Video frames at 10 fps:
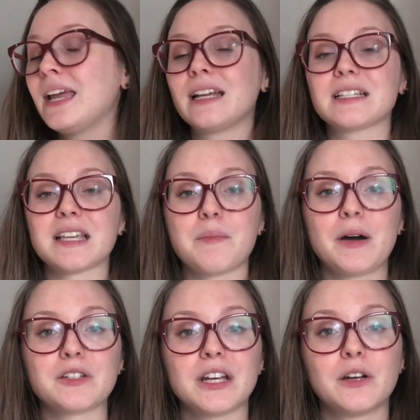It is
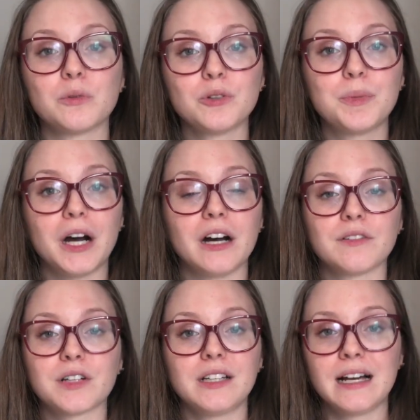about a group
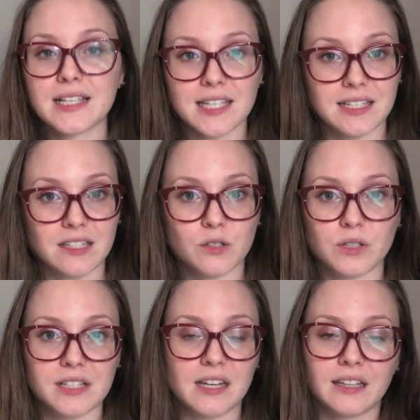of classic
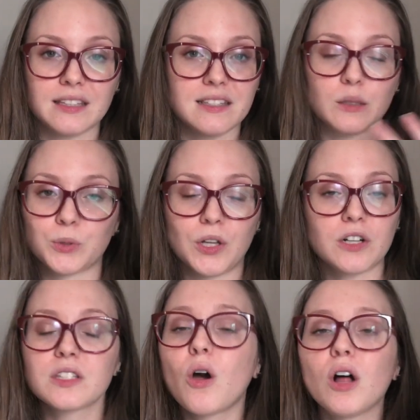students at this liberal
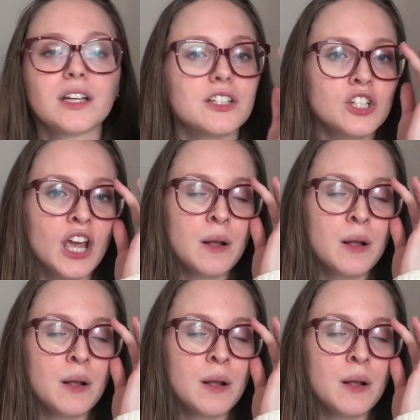arts college